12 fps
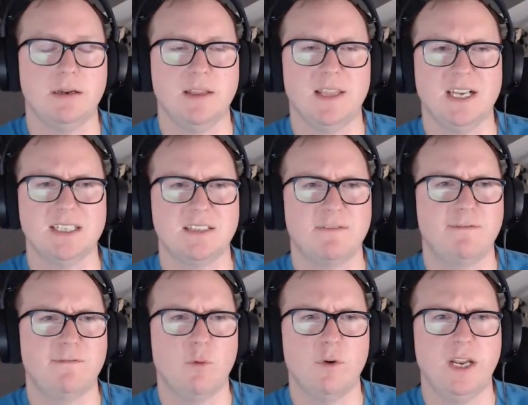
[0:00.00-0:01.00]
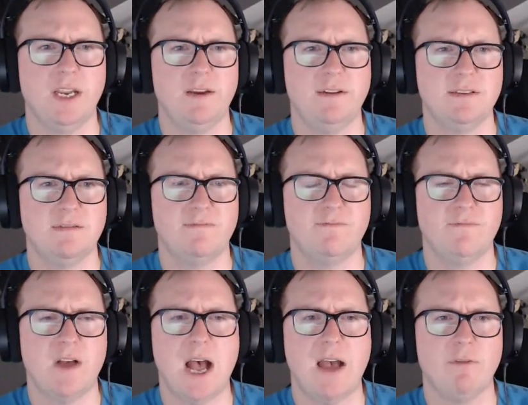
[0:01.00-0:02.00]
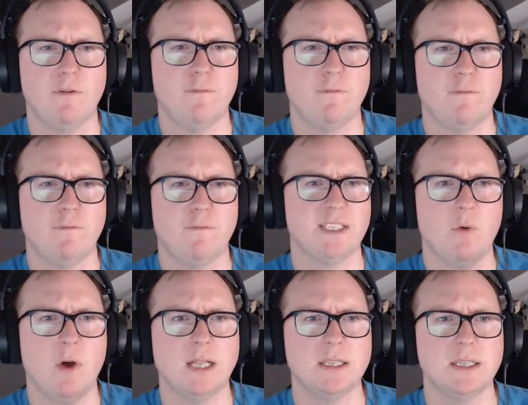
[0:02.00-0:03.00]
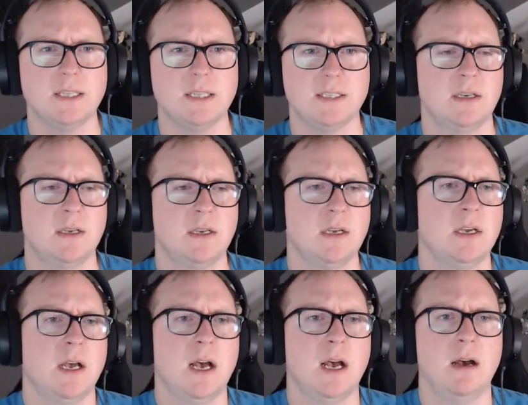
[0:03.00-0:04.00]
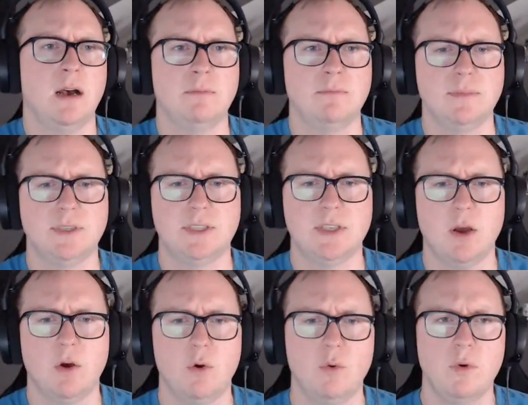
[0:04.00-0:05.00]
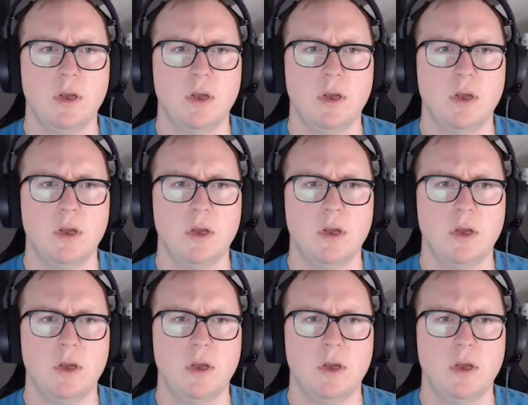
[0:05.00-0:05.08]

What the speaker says: I think it's 45 or 47 watts. So